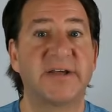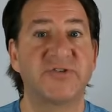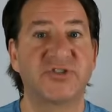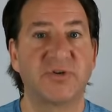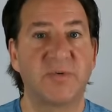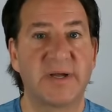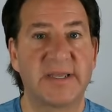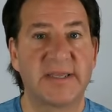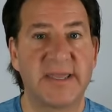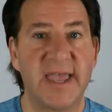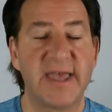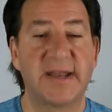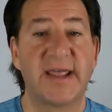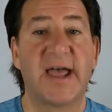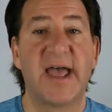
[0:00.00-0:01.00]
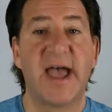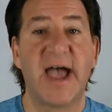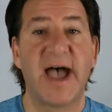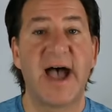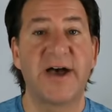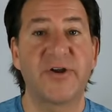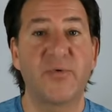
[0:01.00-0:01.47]
So, again,
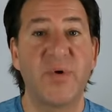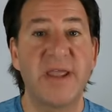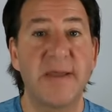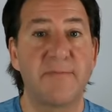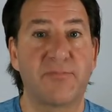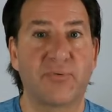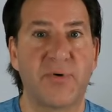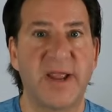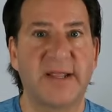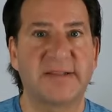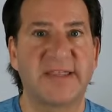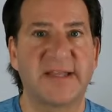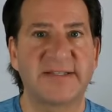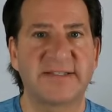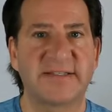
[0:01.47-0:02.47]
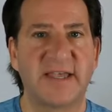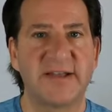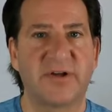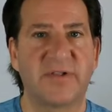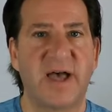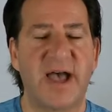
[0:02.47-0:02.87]
how do we break that cycle?